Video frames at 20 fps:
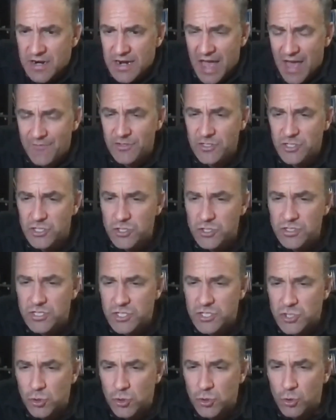Haven't used
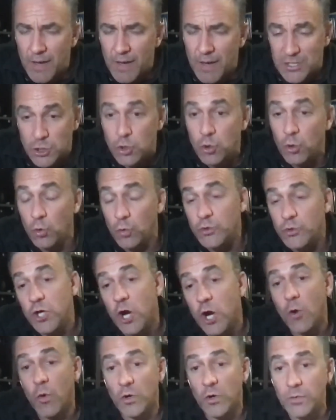this tool much. Cool.
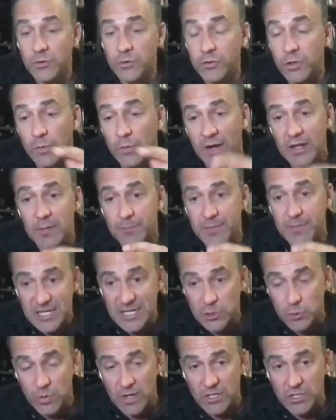Jock, what we'll do in one of the
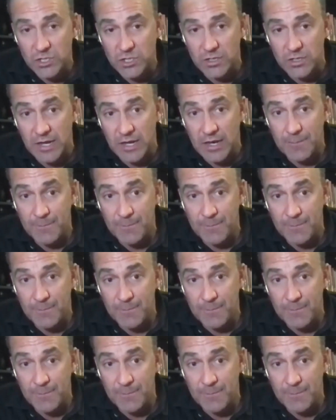next question